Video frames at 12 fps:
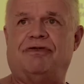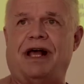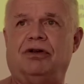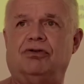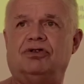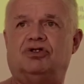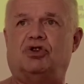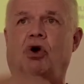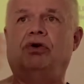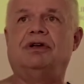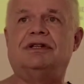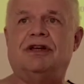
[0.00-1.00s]
values,
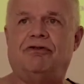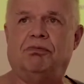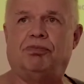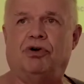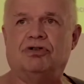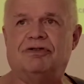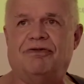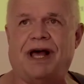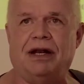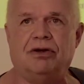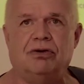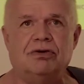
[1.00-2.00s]
donors have imposed
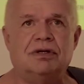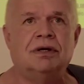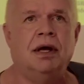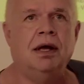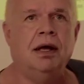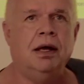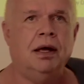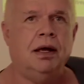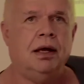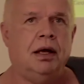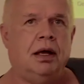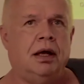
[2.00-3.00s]
values,
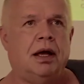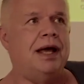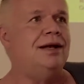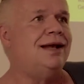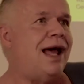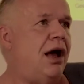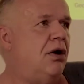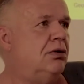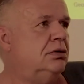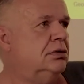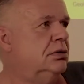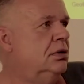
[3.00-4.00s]
and
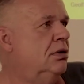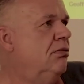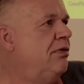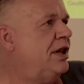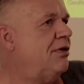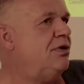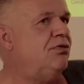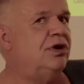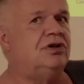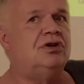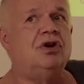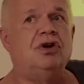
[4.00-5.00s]
now, whether we
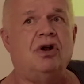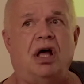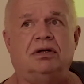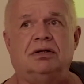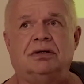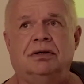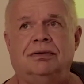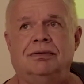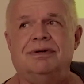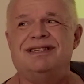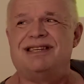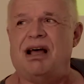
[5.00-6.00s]
want it or not,
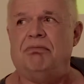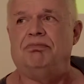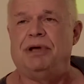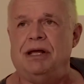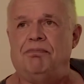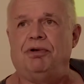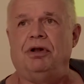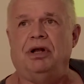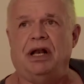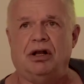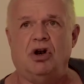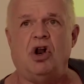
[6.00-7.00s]
some people,
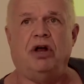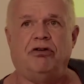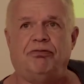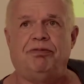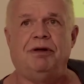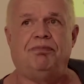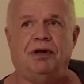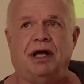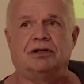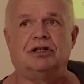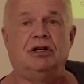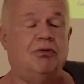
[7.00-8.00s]
and a lot of people
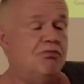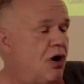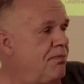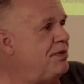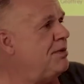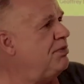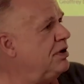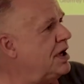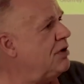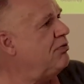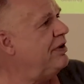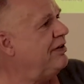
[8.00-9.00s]
actually, and more people
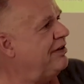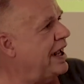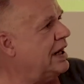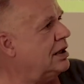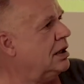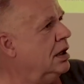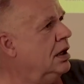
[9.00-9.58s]
than we think,